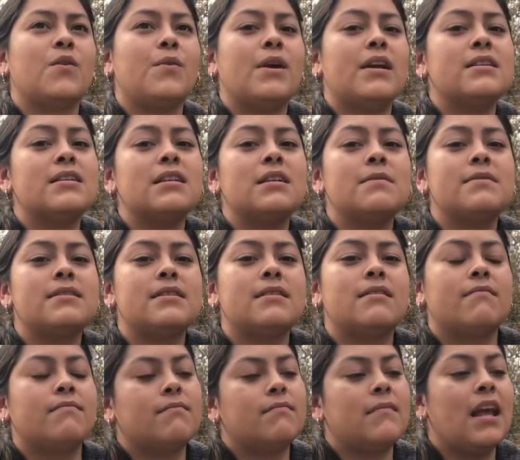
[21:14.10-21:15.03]
we ended up
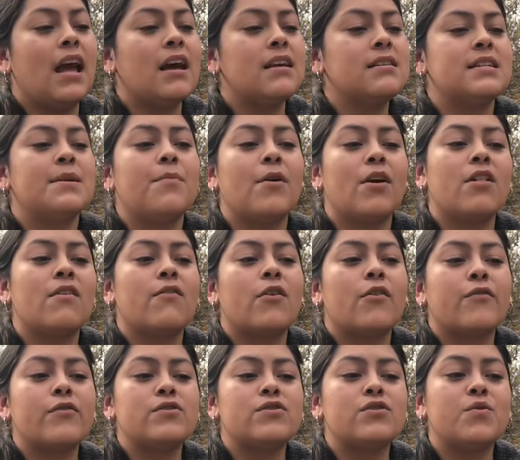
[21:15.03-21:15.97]
sleeping on the
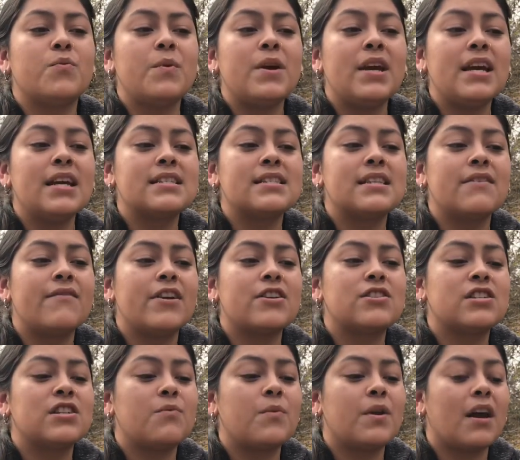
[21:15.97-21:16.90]
floor for 2 weeks, and
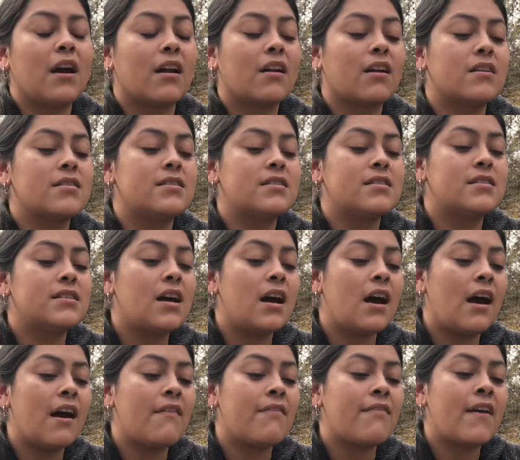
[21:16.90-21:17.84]
eventually we got our
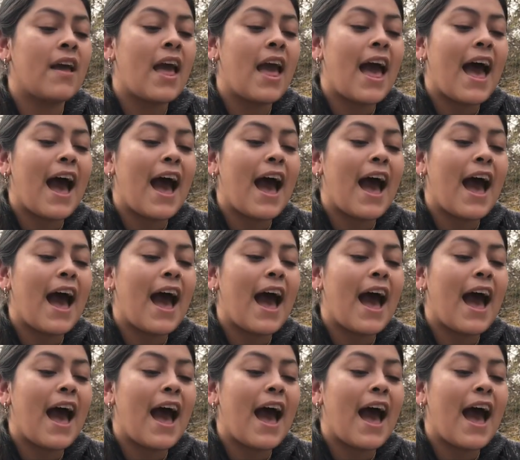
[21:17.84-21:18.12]
stuff.